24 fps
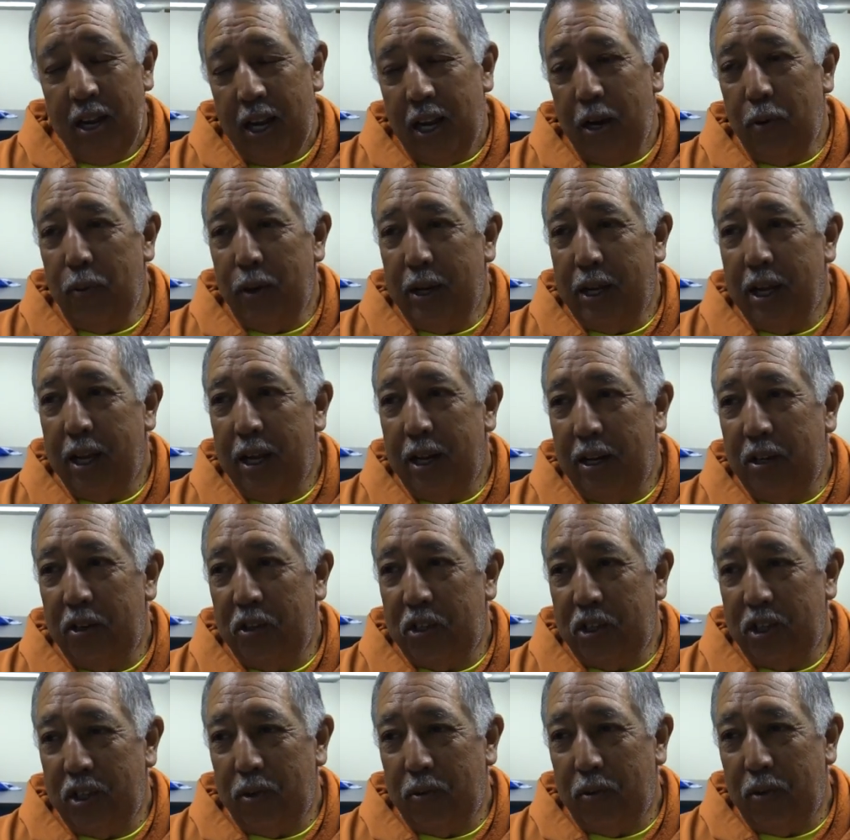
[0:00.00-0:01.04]
And we kind of
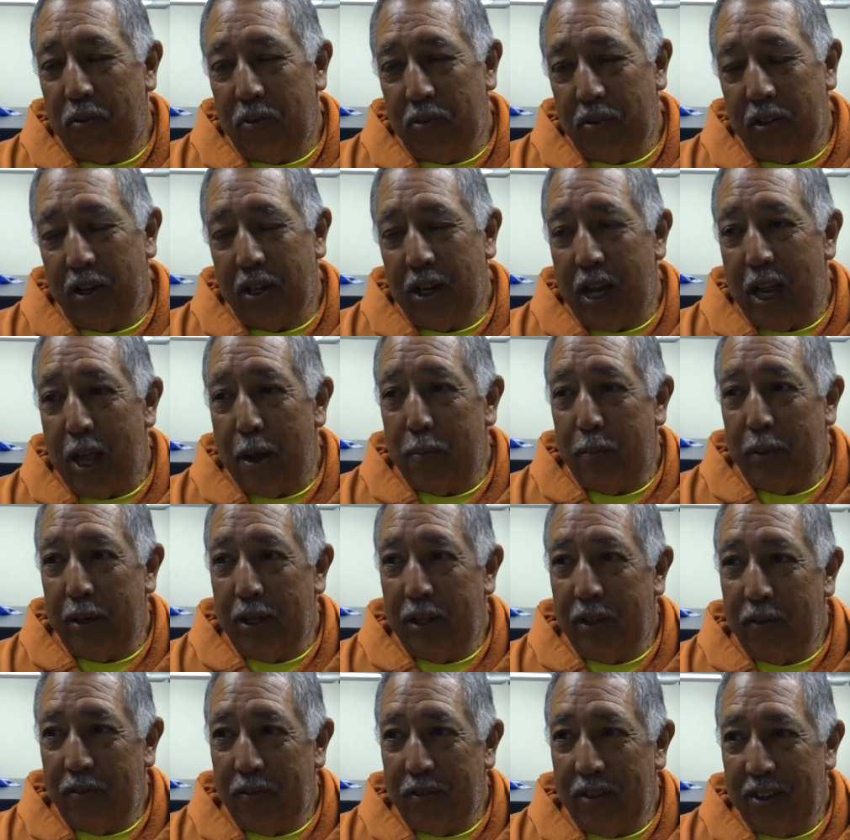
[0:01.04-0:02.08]
understood what was going to happen
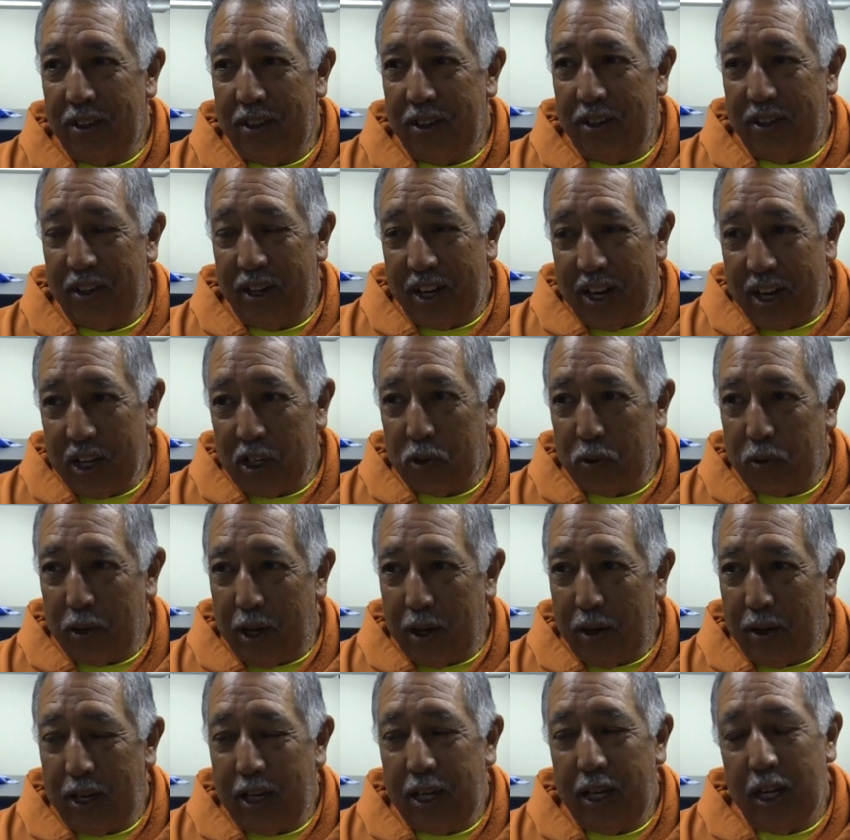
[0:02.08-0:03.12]
in the next
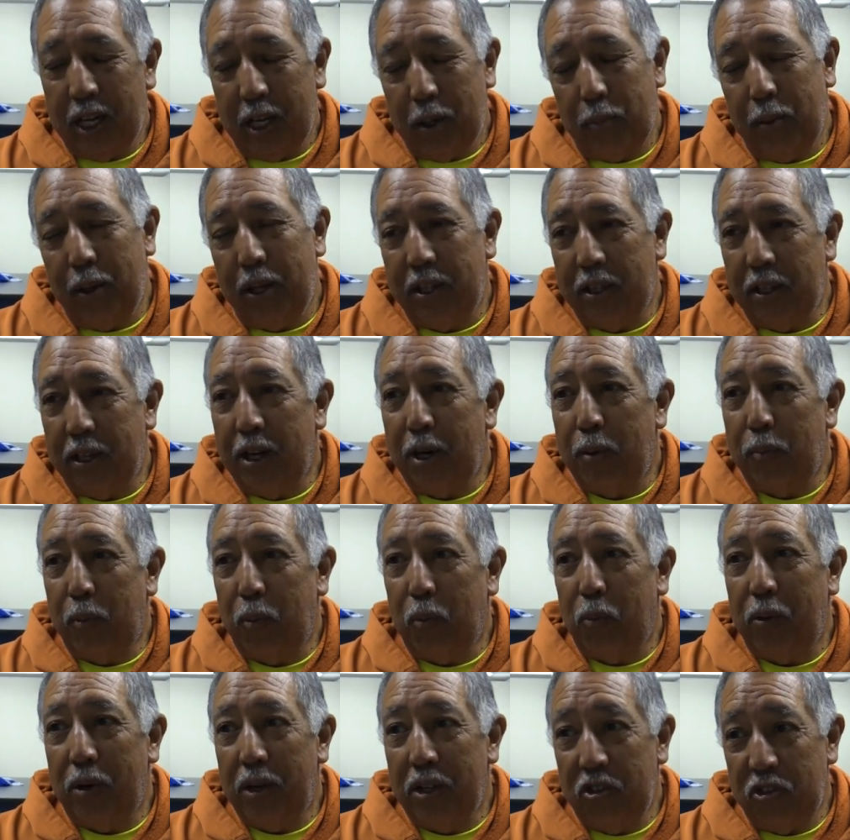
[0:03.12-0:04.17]
round. He had to play the number
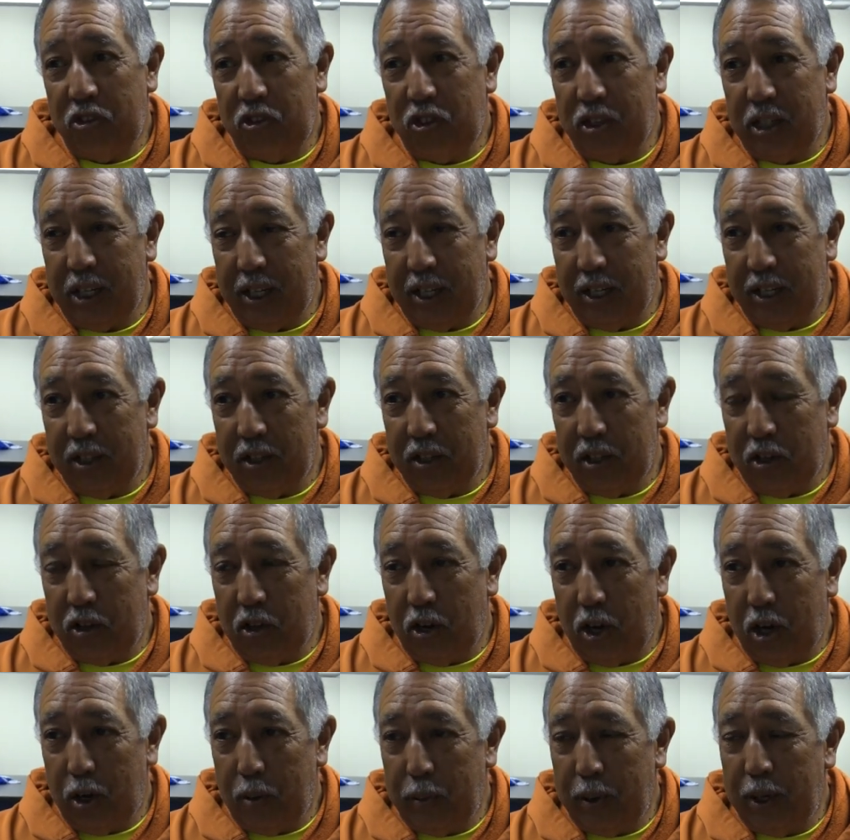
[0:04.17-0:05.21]
1 seed in the
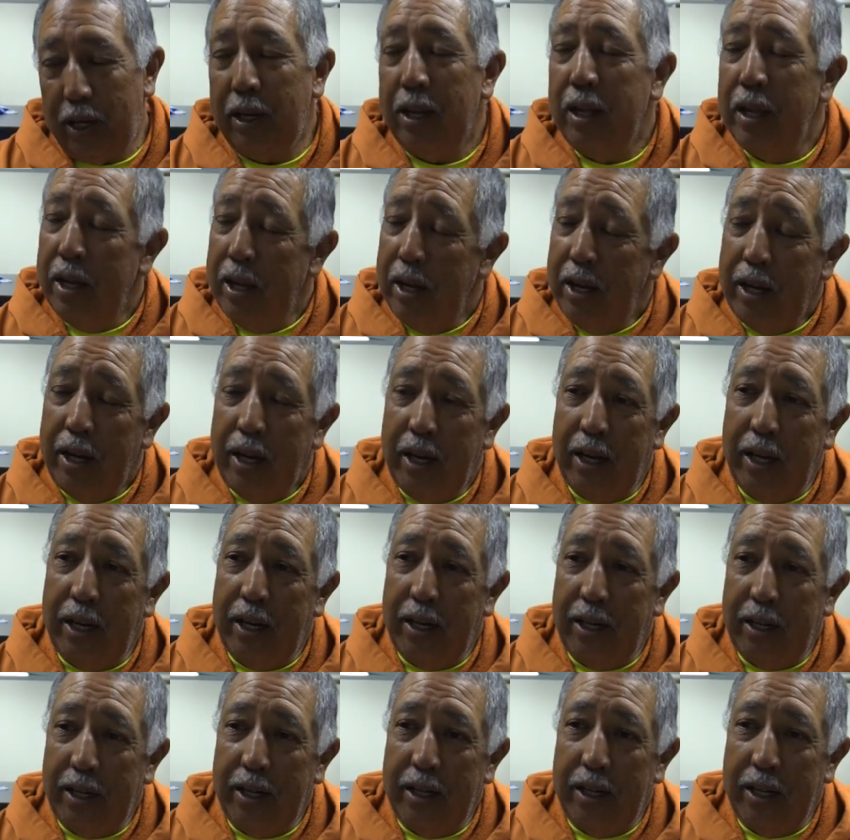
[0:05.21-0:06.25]
tournament,
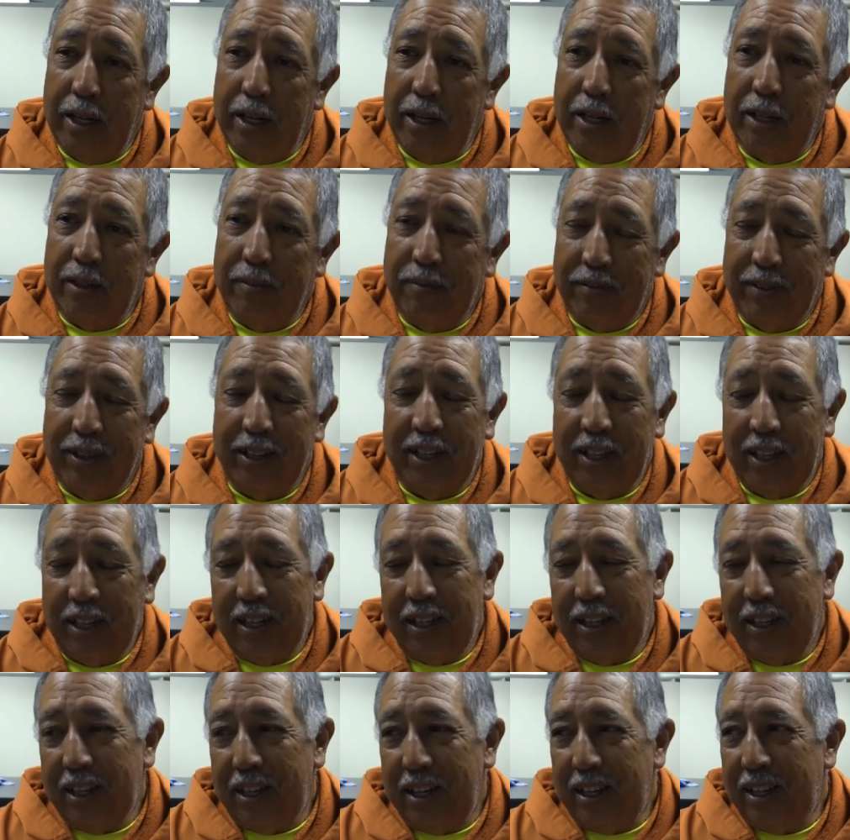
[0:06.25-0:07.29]
and
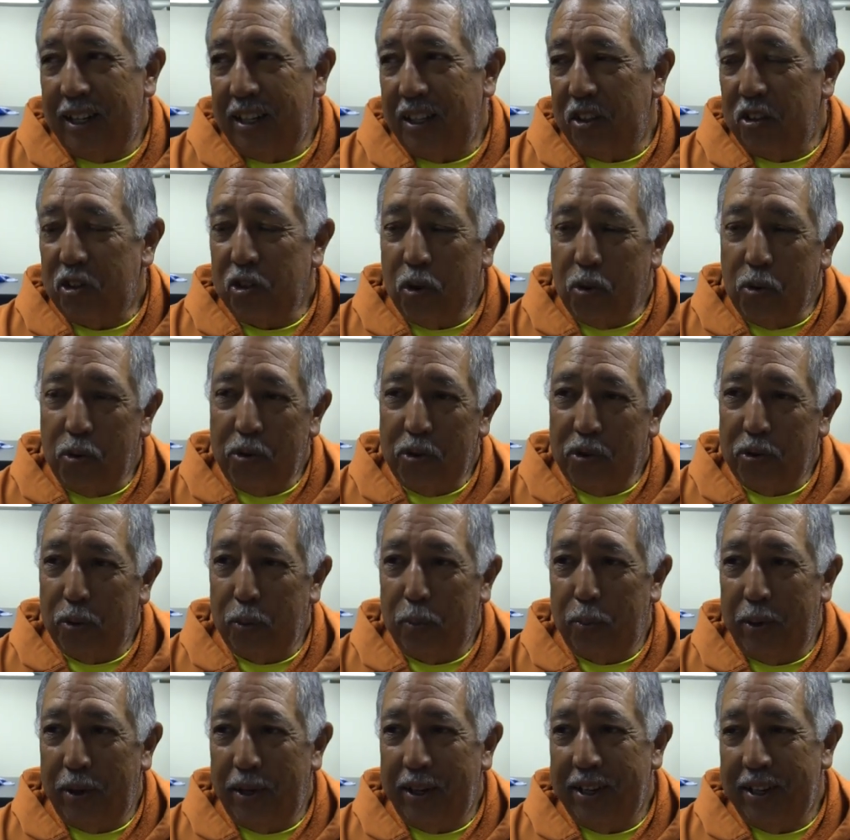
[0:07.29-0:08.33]
the scores were
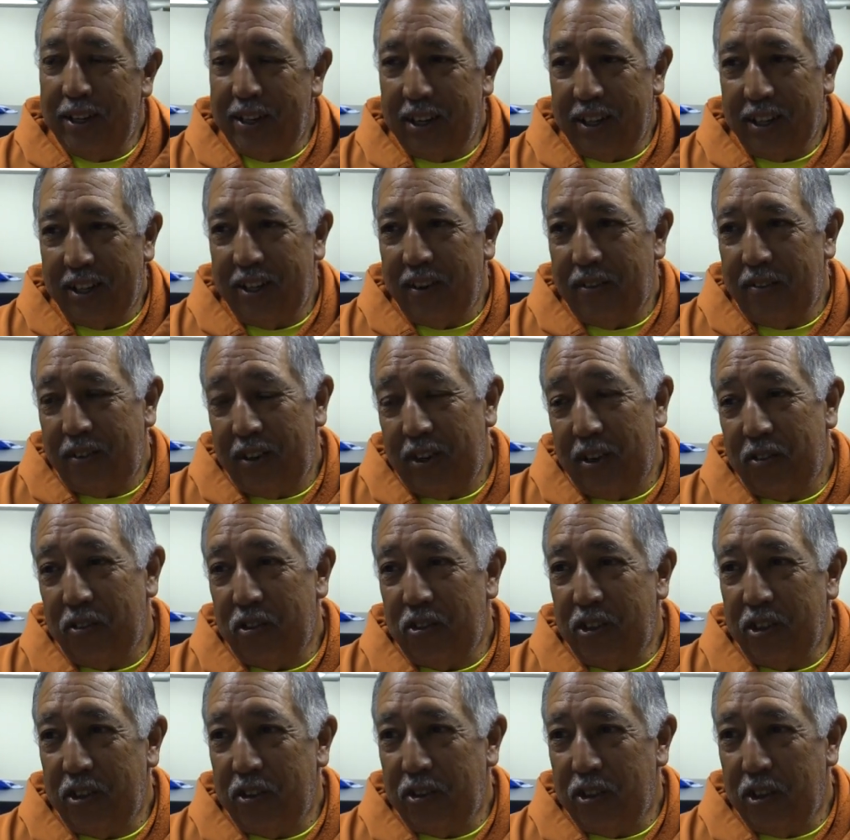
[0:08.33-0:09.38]
pretty indicative. 6-0,
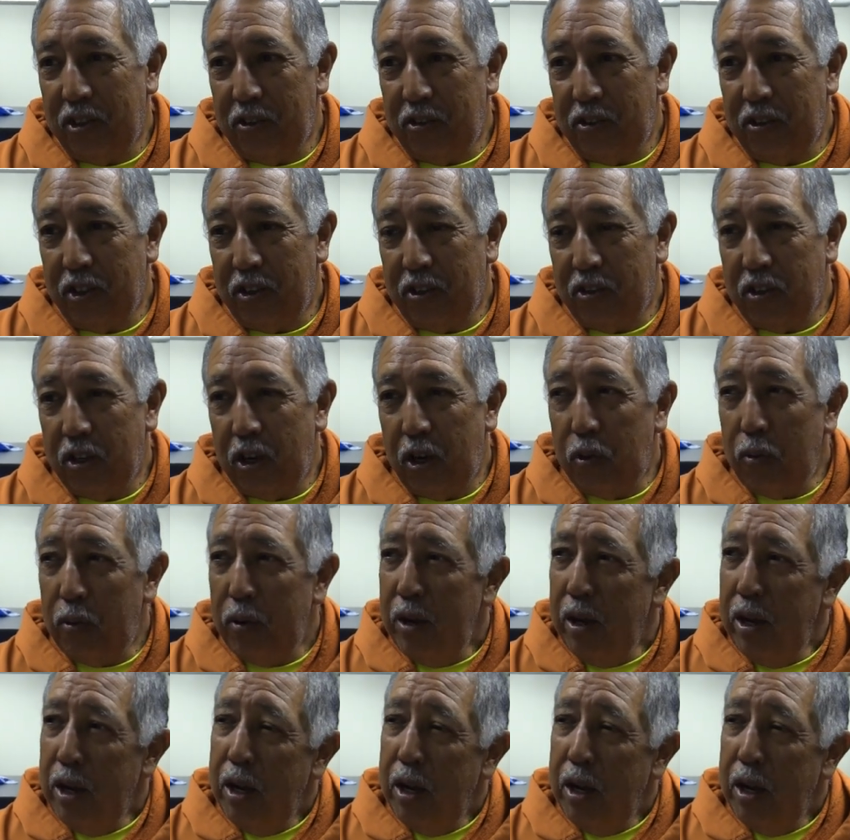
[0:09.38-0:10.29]
6-0.